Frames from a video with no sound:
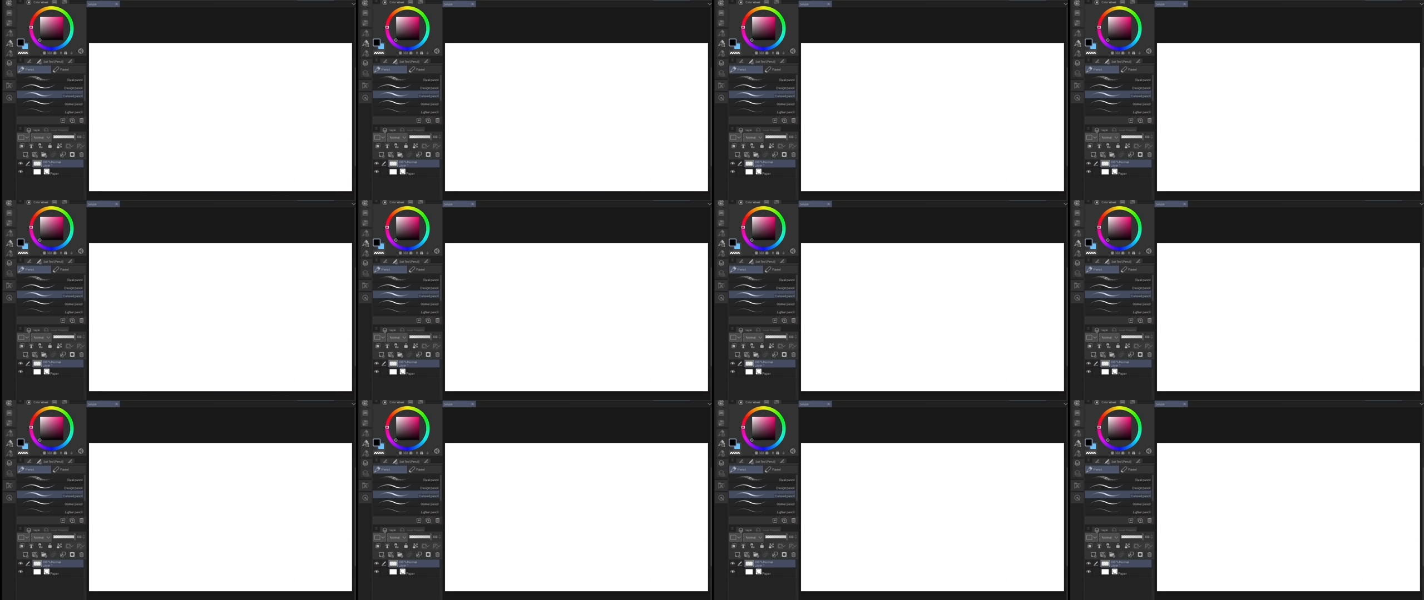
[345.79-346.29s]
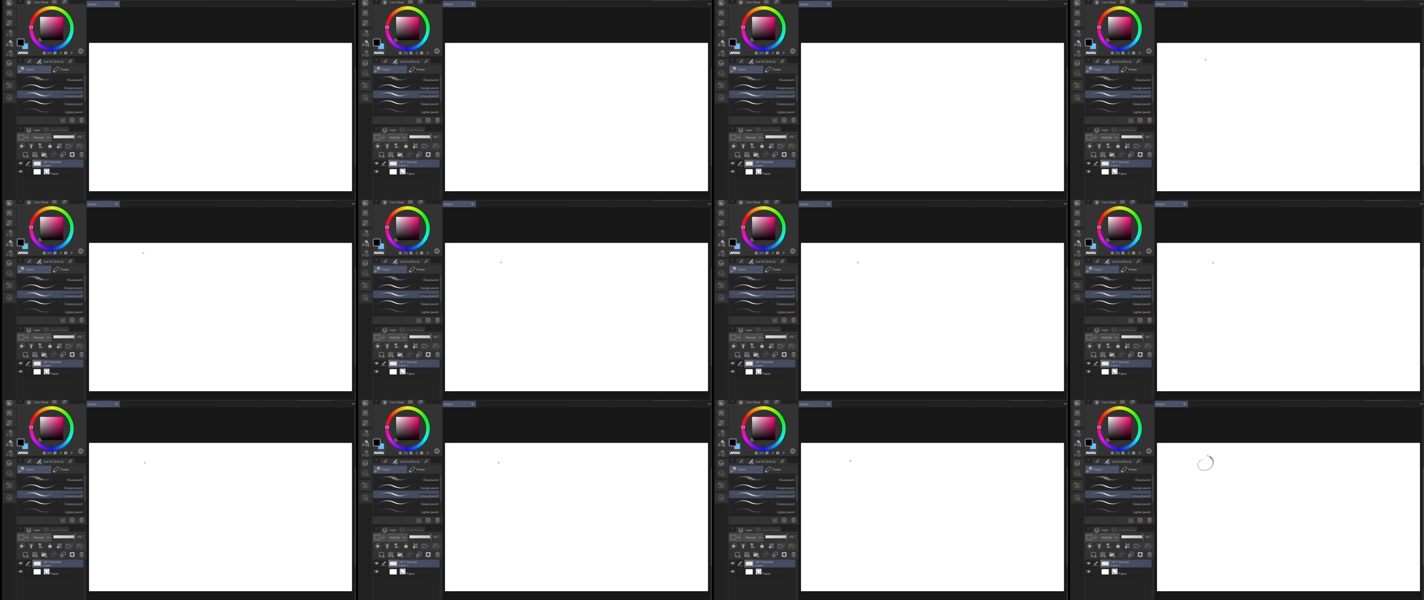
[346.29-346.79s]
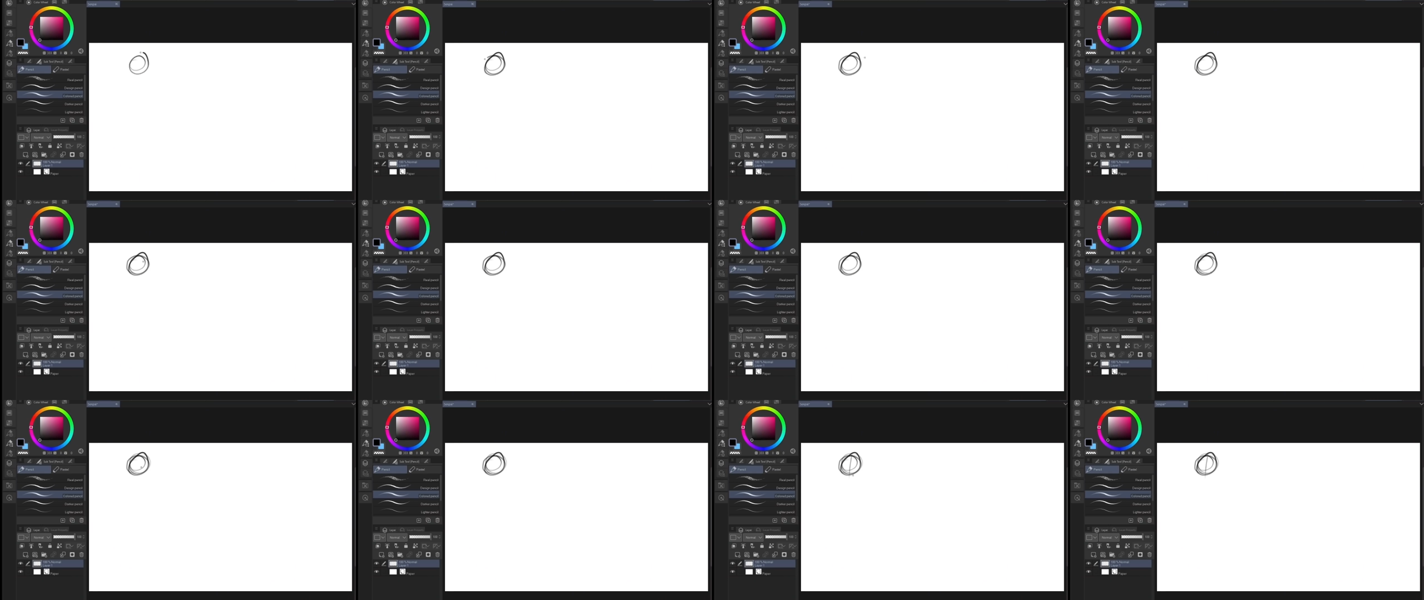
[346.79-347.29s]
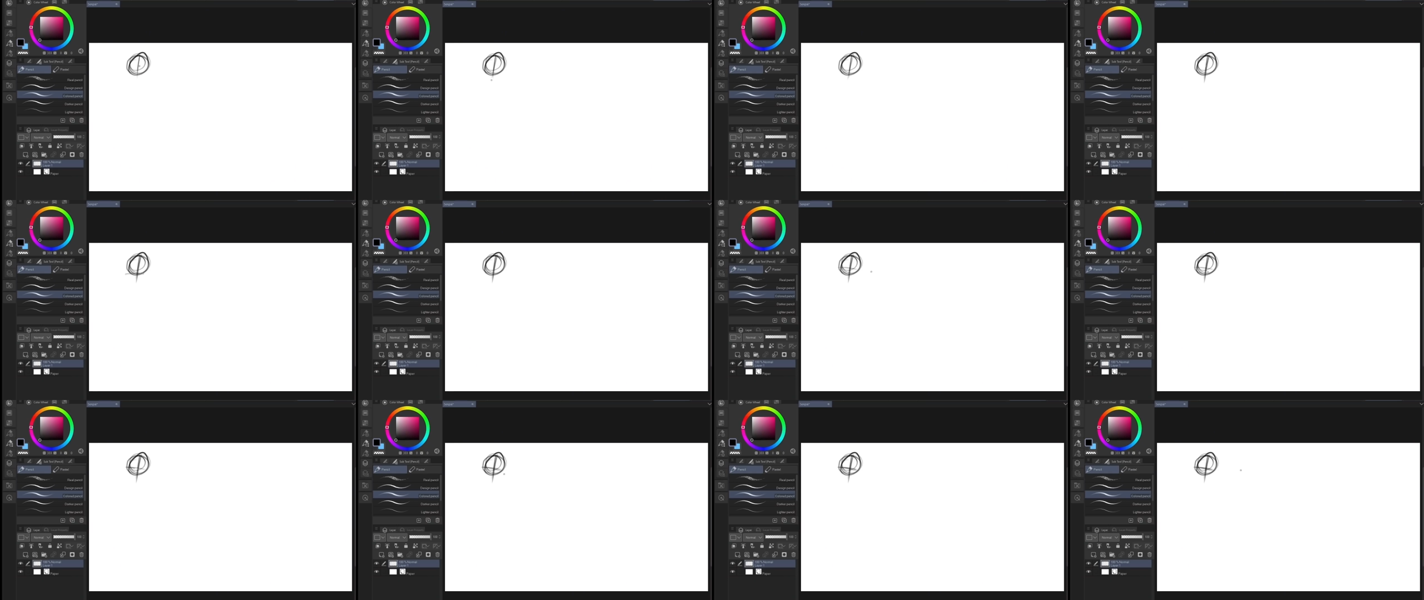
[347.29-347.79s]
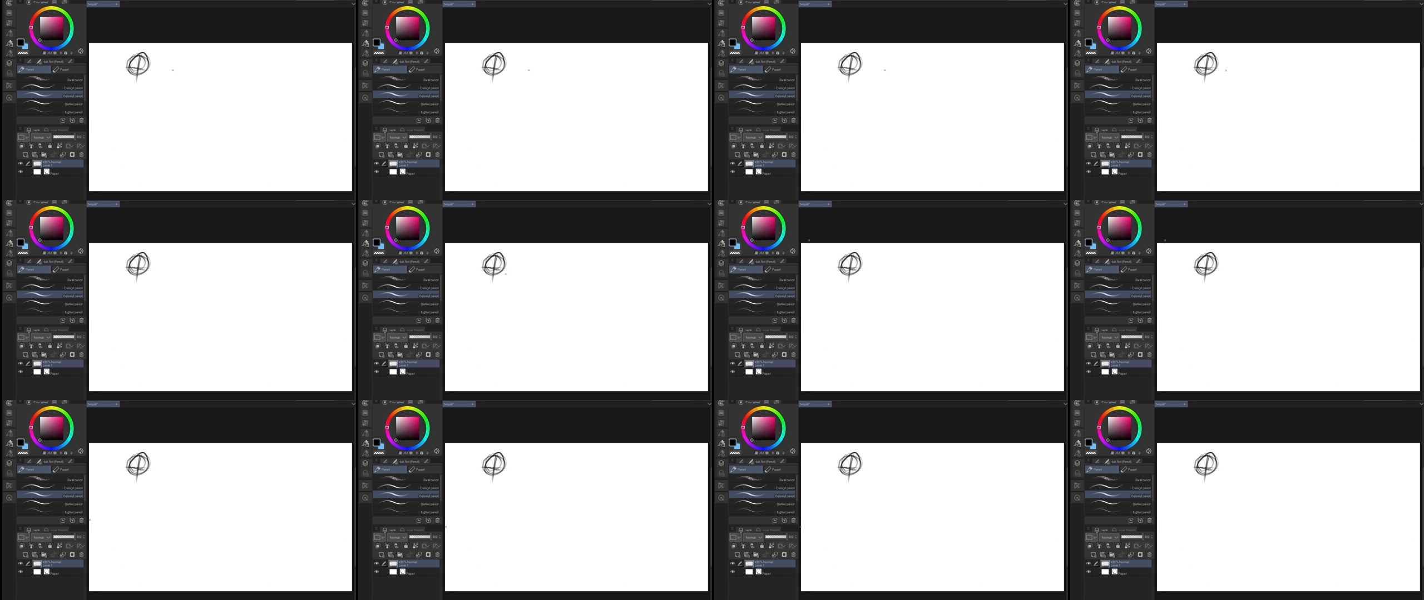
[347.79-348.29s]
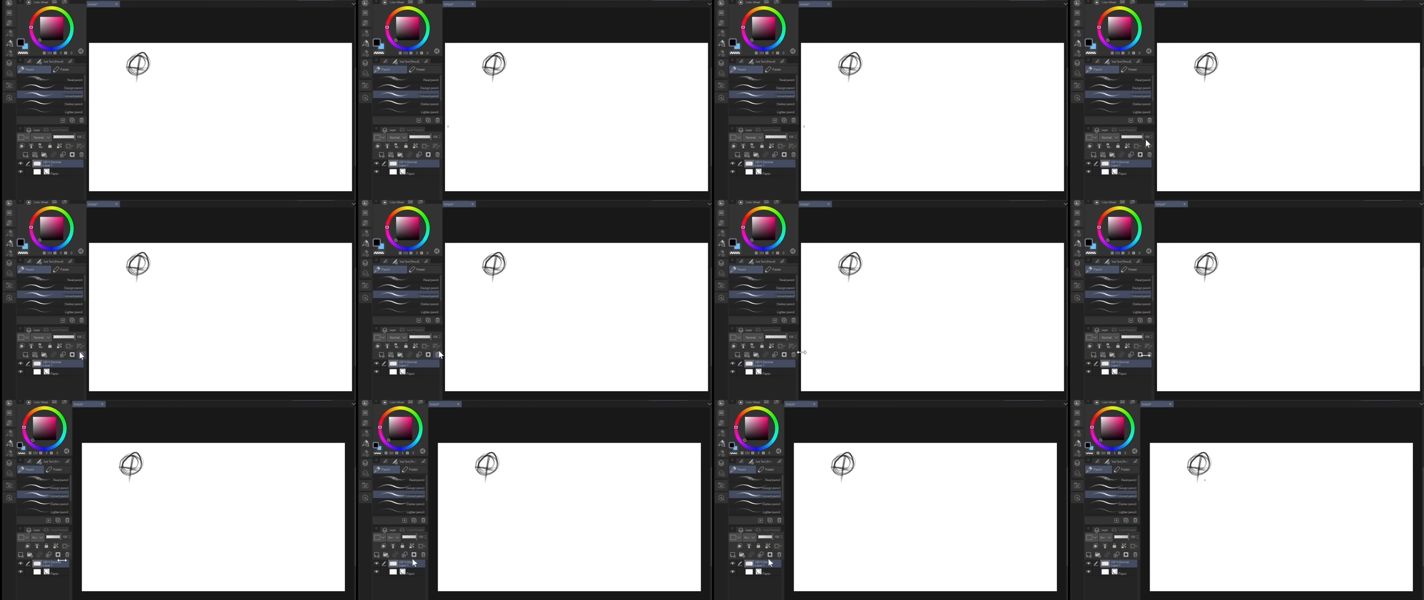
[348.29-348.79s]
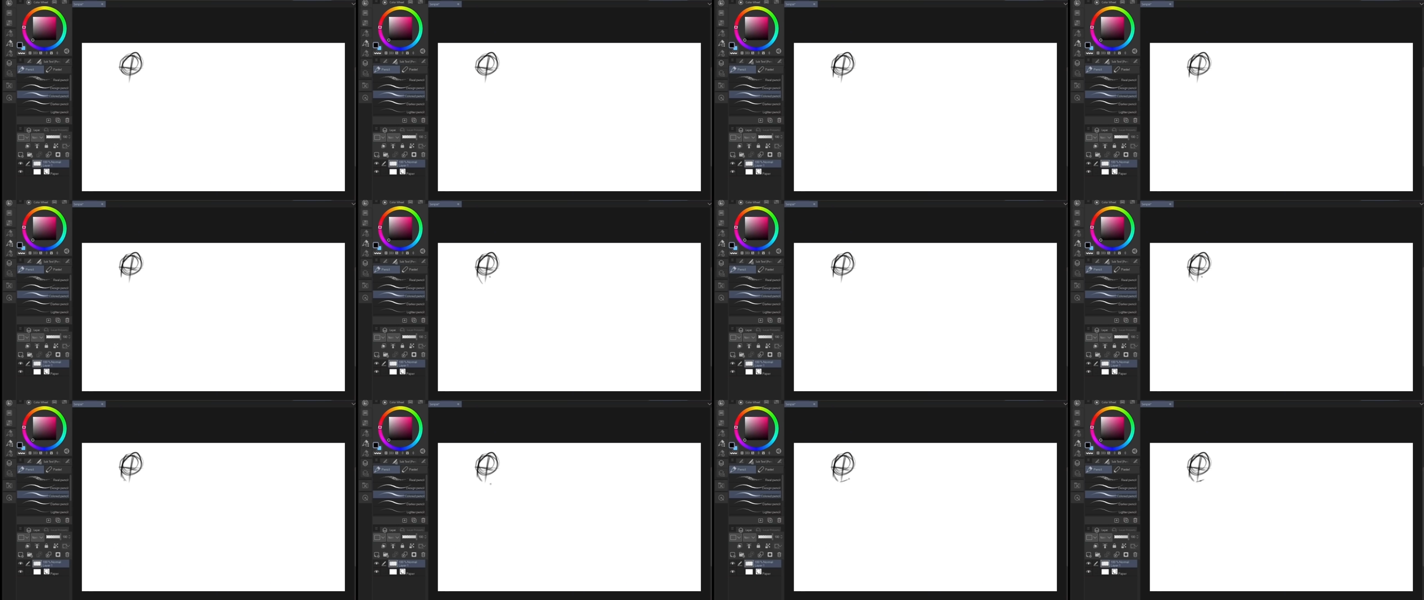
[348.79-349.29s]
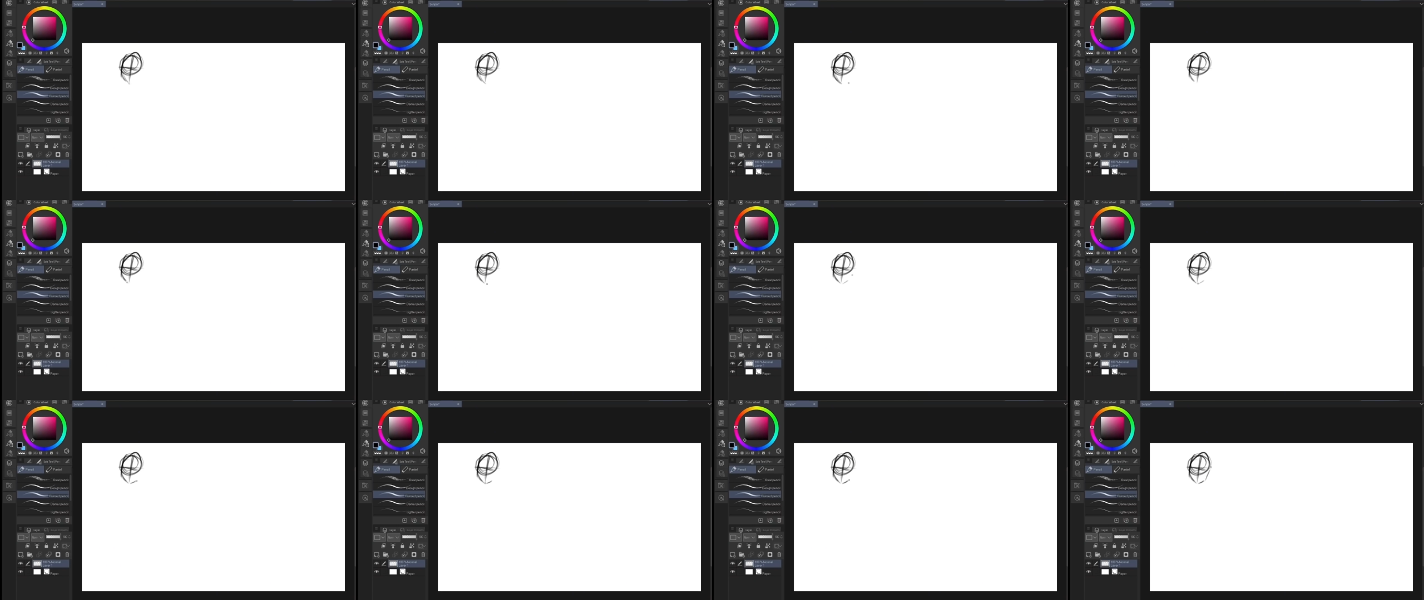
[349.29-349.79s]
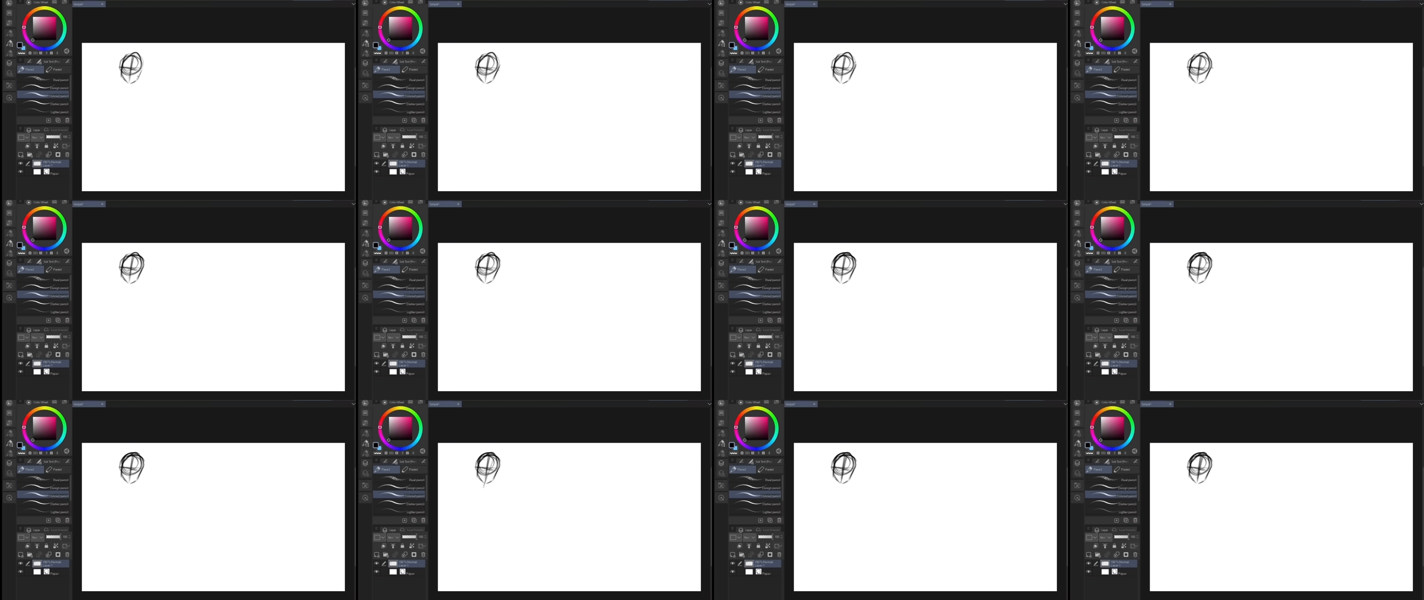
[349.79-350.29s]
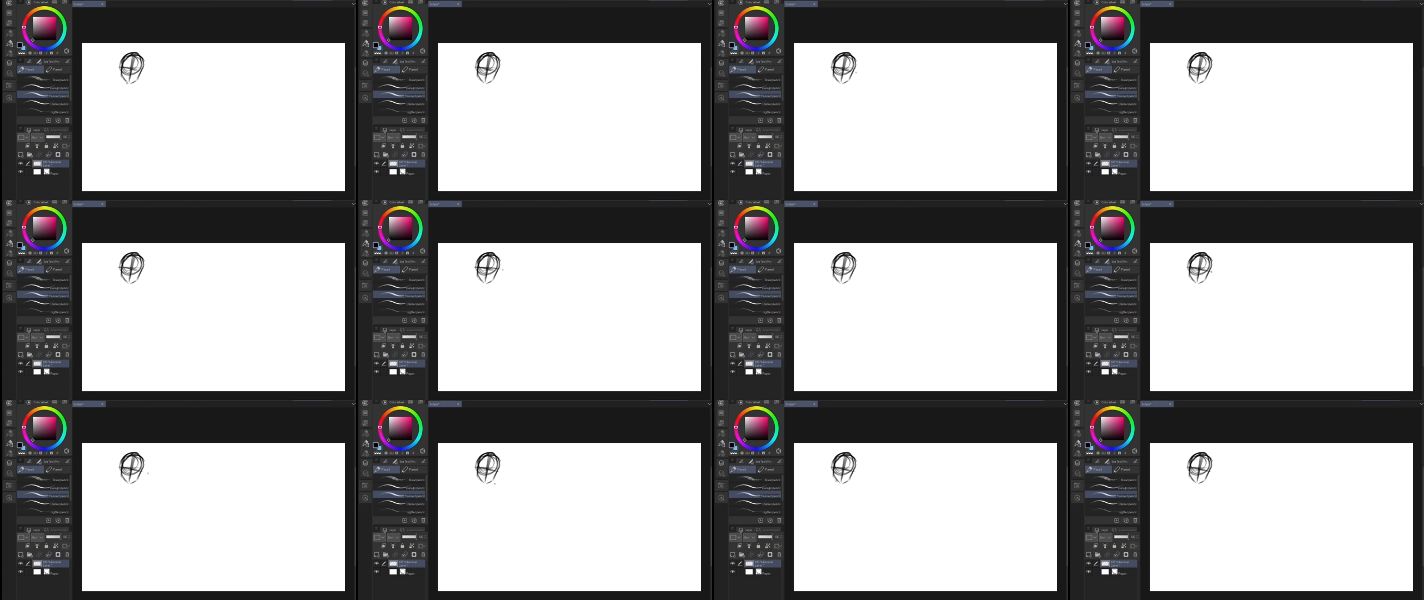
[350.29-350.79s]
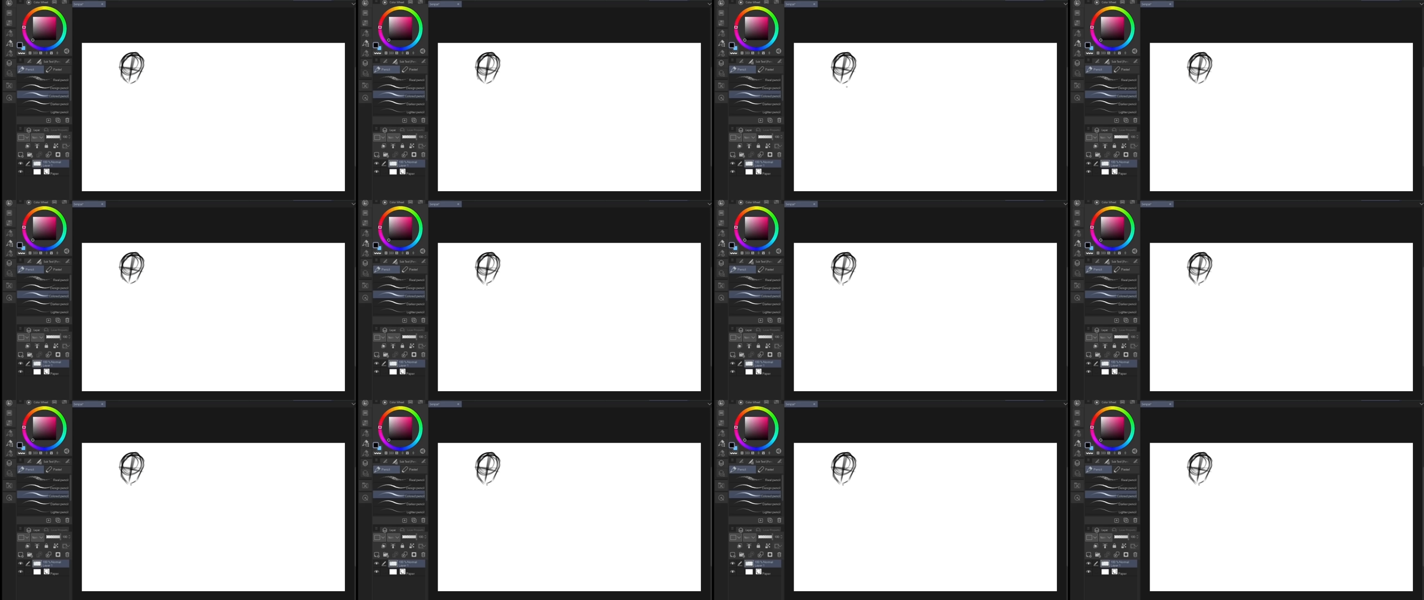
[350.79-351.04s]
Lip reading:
No face is visible, so there are no lips to read.